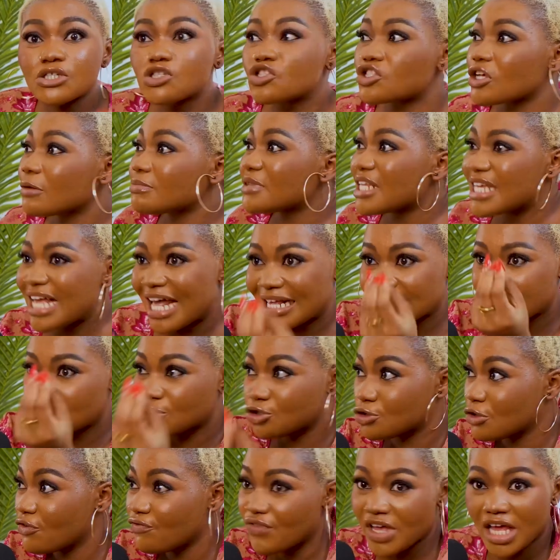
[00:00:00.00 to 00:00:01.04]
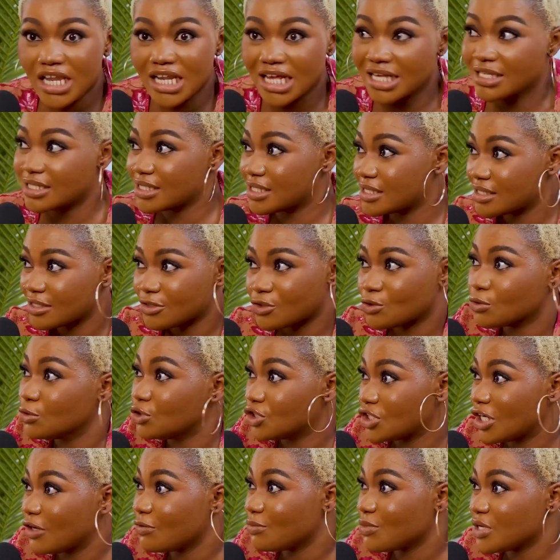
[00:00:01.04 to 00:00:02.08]
is something as trivial as
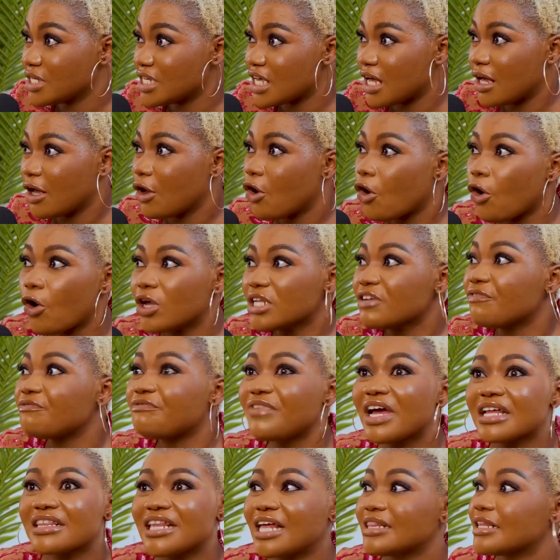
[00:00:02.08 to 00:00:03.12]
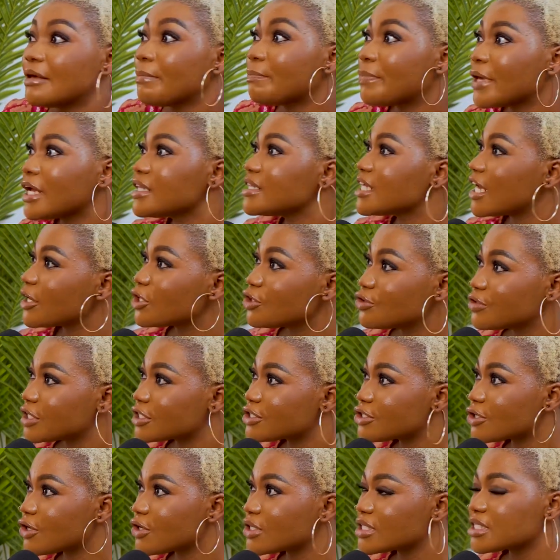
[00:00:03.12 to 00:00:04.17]
social media. Yeah. Or the fact that they pay their
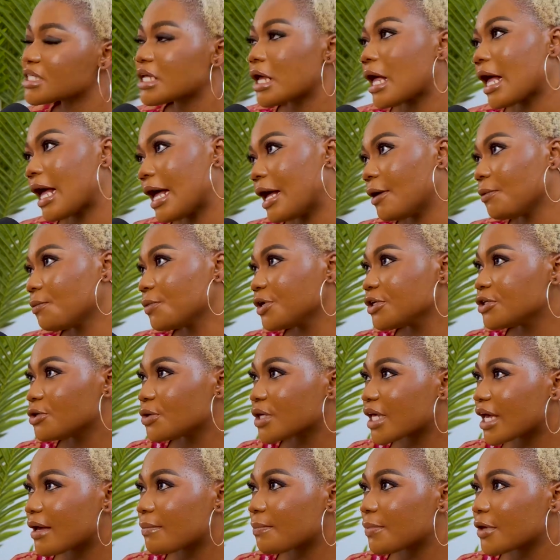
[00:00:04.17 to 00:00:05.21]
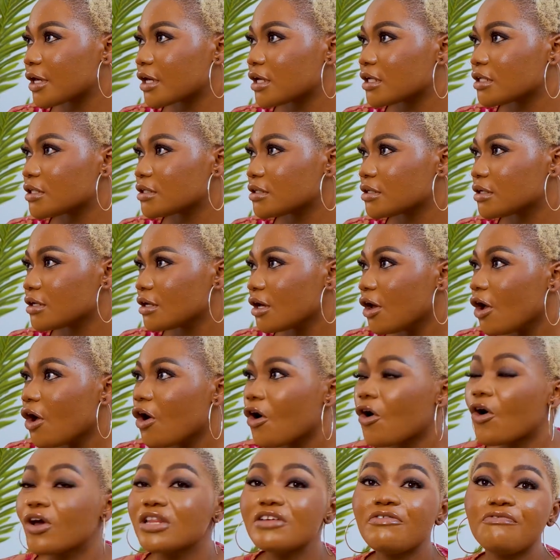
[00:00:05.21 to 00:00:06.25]
creators and we don't get paid.
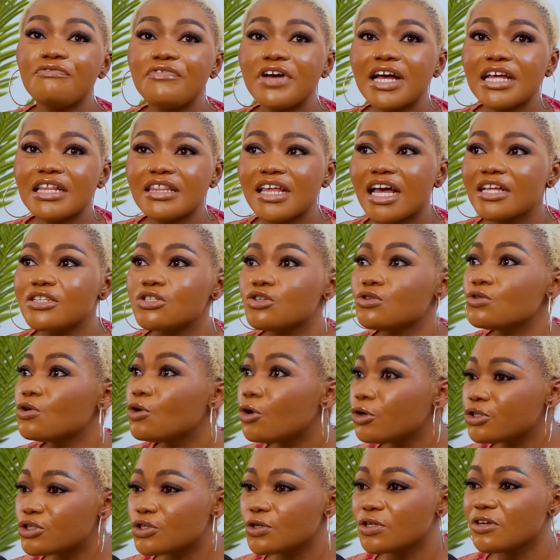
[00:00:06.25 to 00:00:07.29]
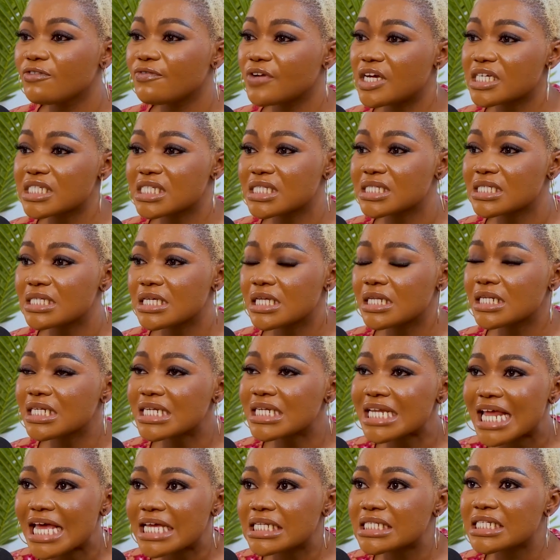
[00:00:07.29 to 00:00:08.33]
Or the fact that you go to university
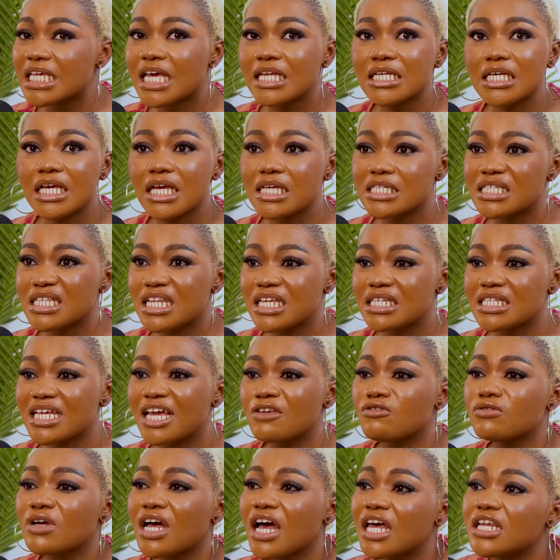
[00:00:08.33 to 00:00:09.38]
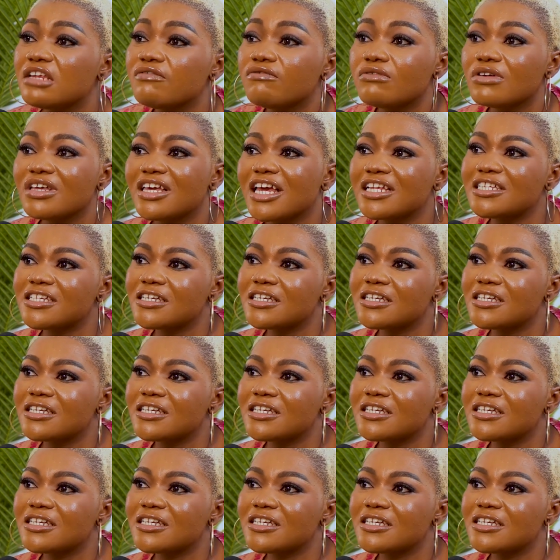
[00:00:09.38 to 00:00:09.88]
9-10 years later, you can't even get